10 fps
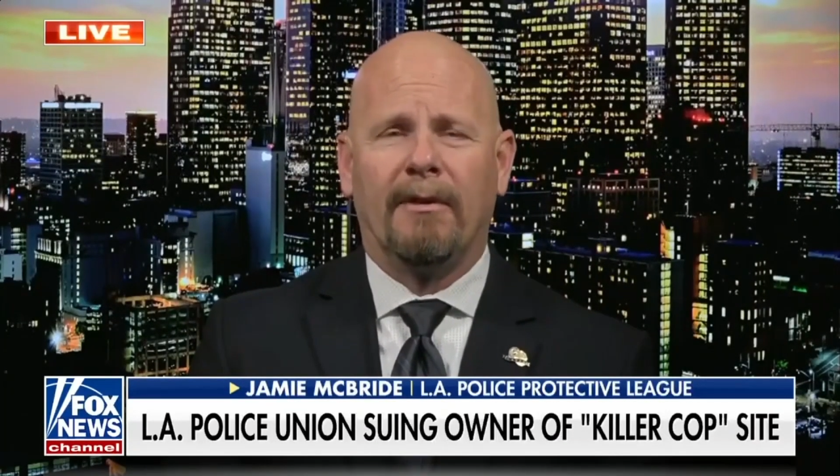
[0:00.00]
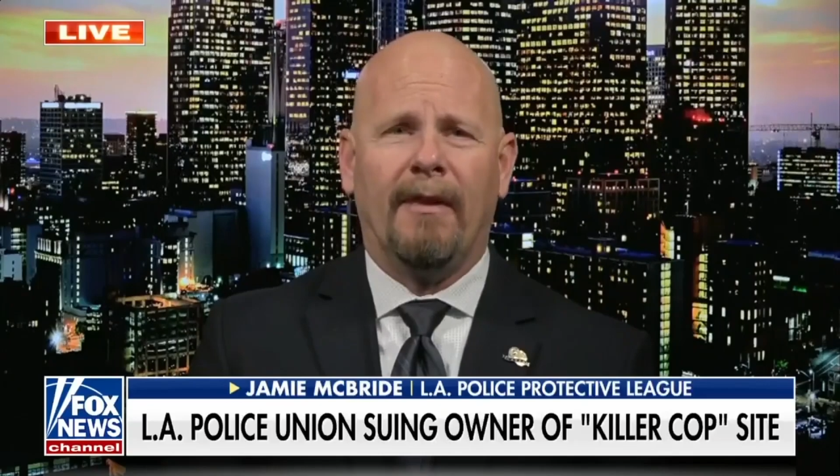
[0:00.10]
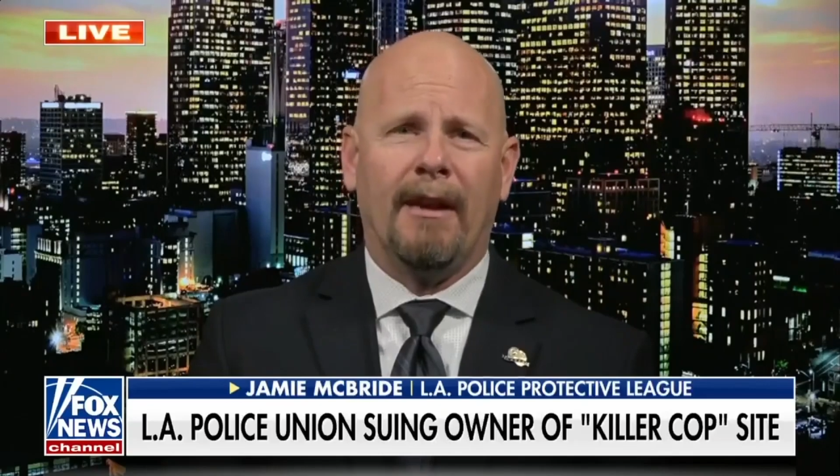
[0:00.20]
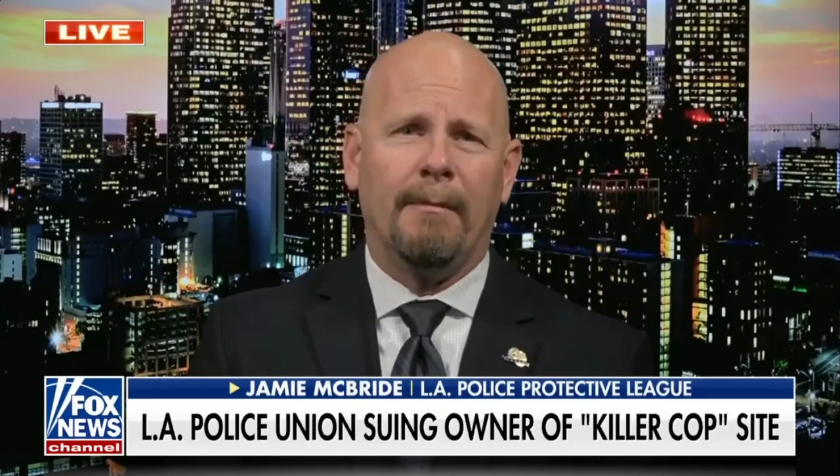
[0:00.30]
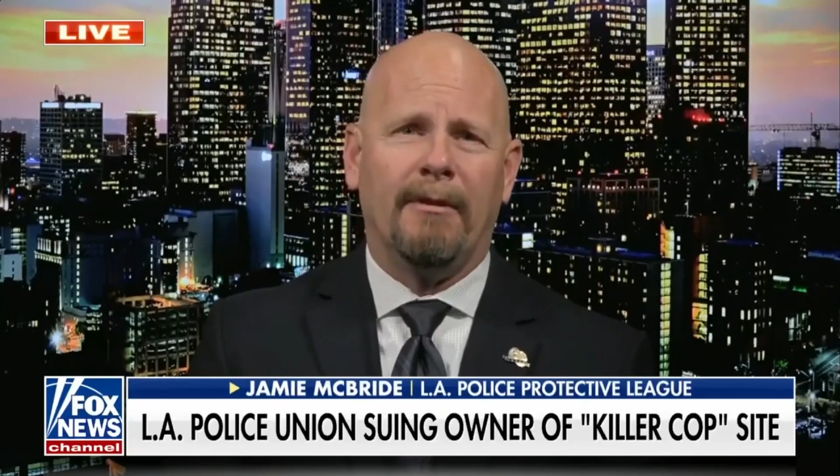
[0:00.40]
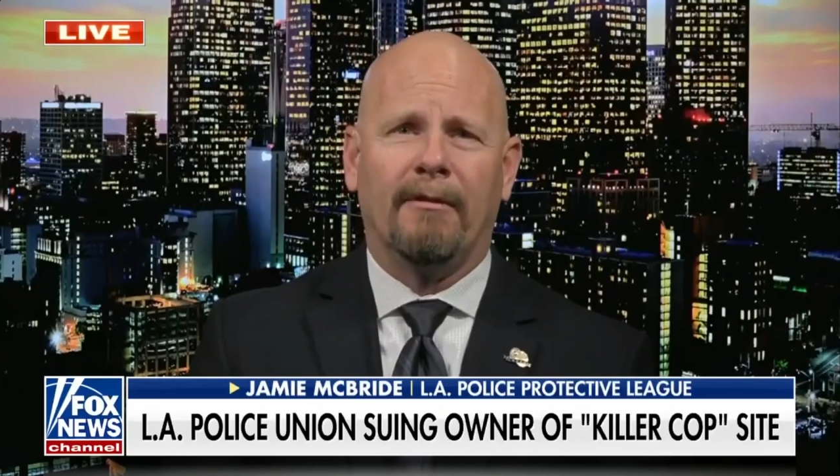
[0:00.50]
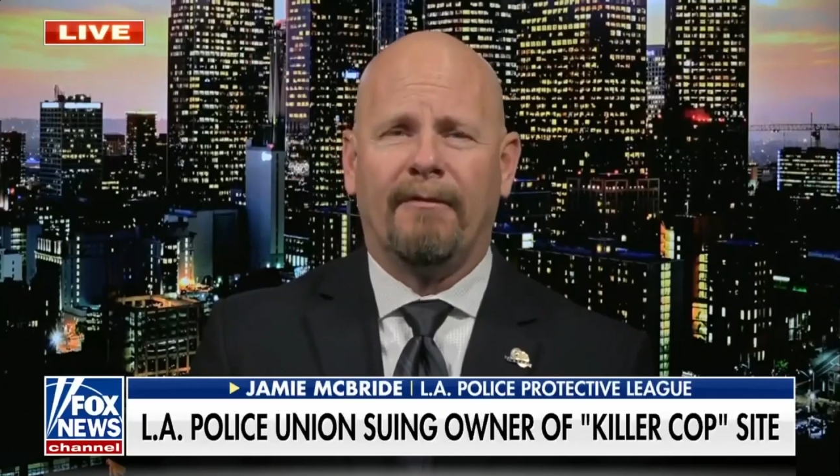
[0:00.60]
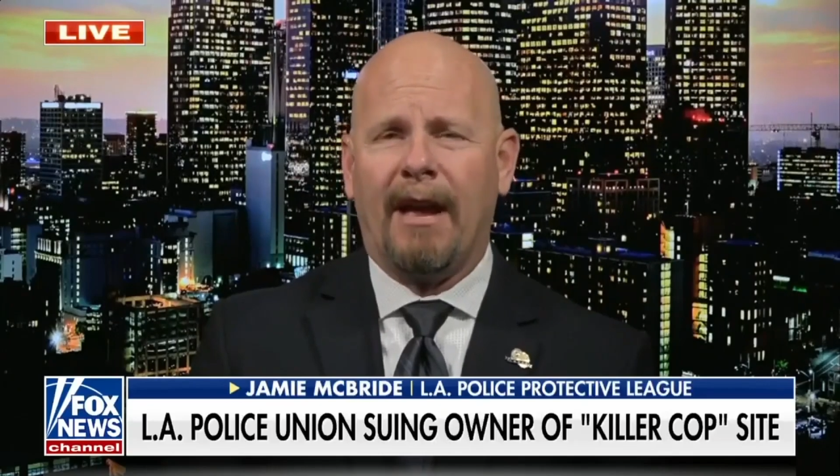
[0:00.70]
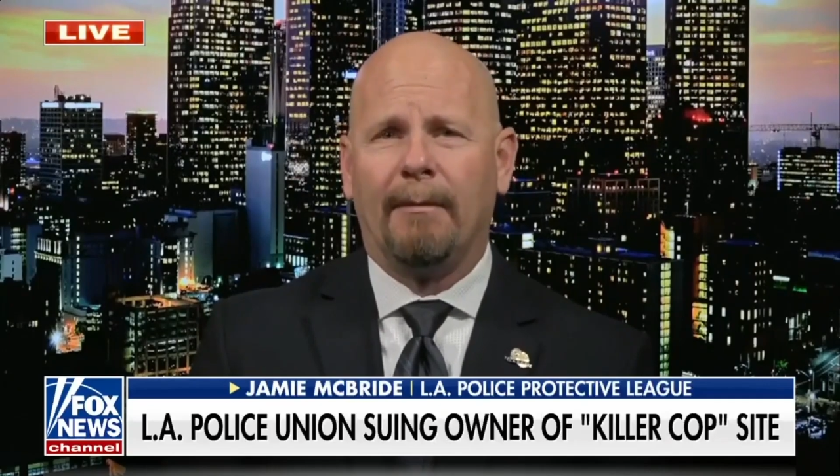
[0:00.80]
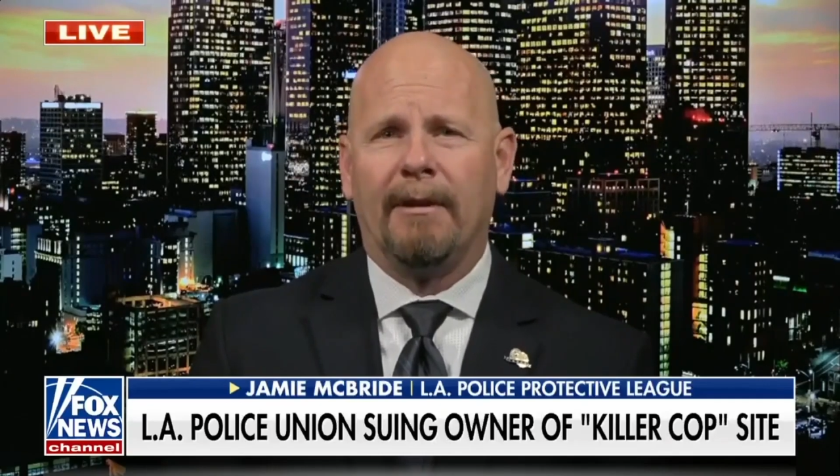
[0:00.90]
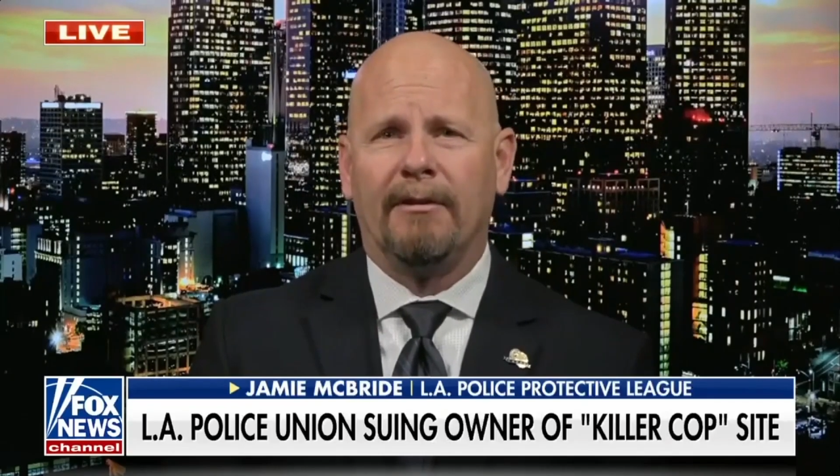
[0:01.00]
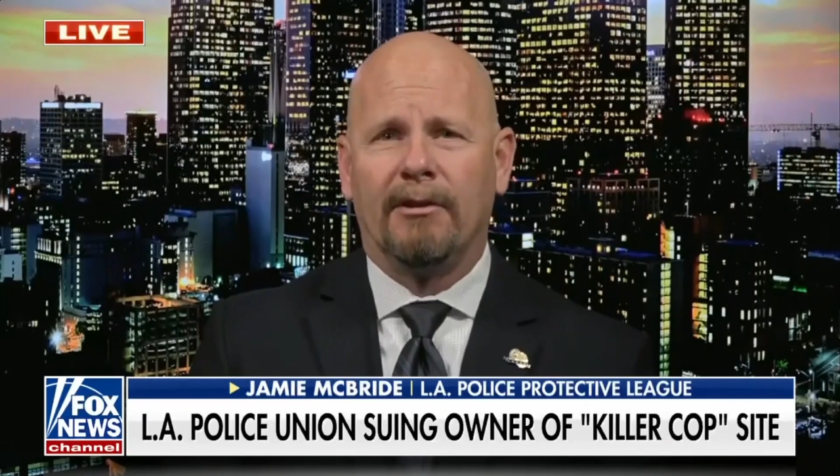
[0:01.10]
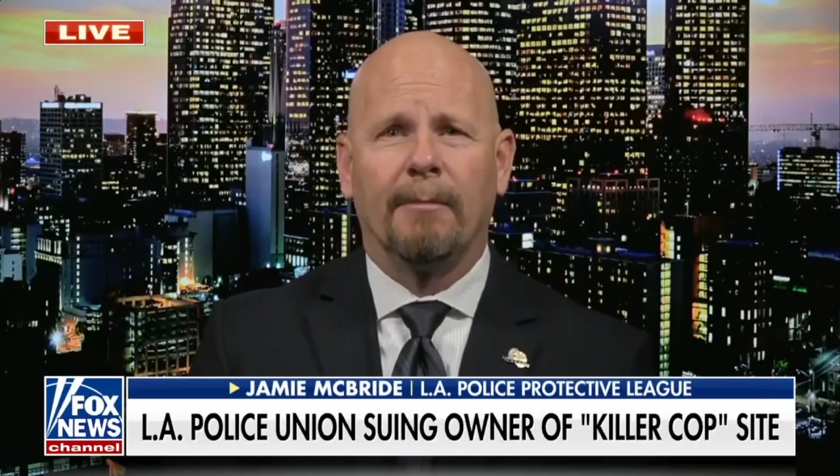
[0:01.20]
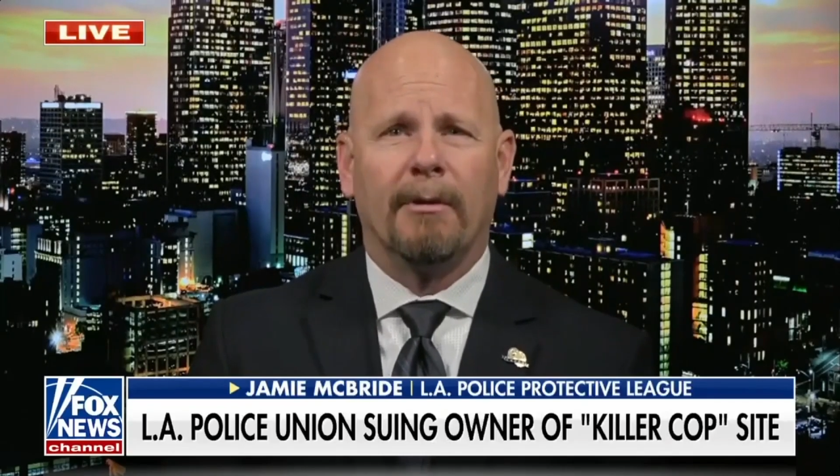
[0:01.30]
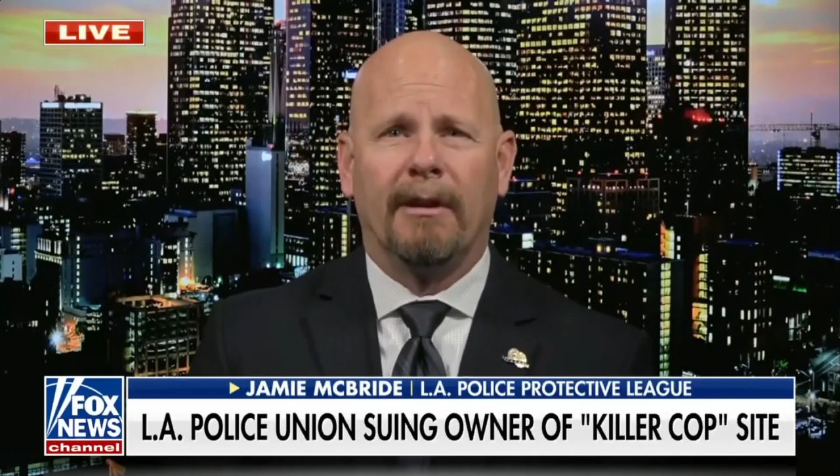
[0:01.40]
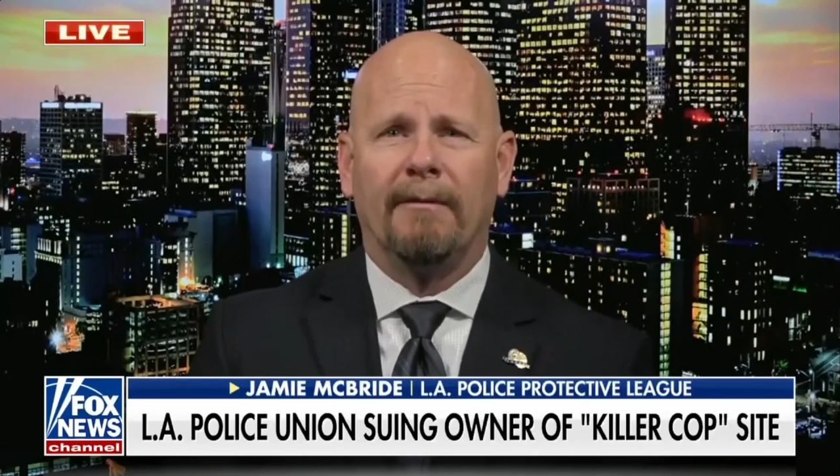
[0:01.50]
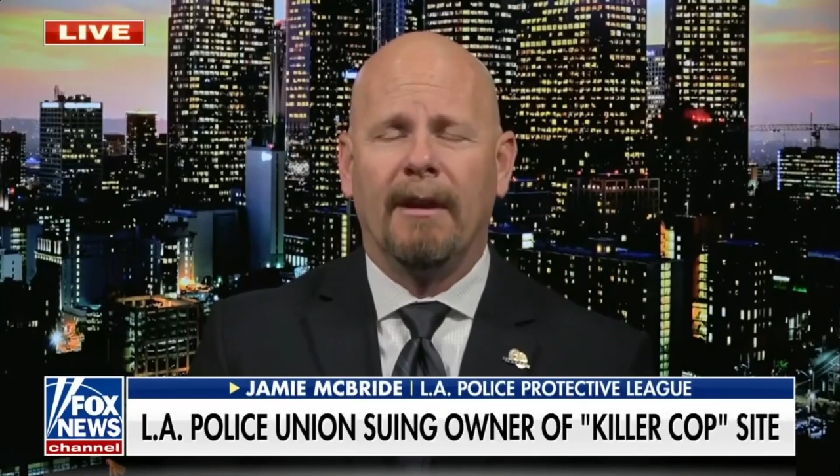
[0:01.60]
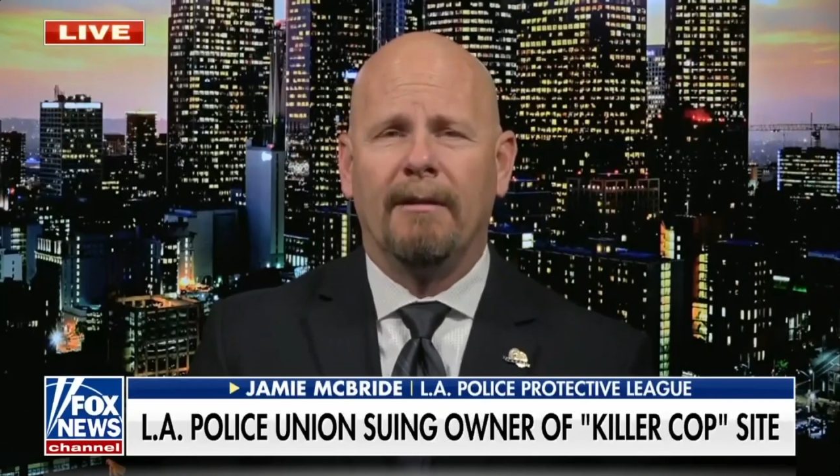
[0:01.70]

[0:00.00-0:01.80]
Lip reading: them and their family in jeopardy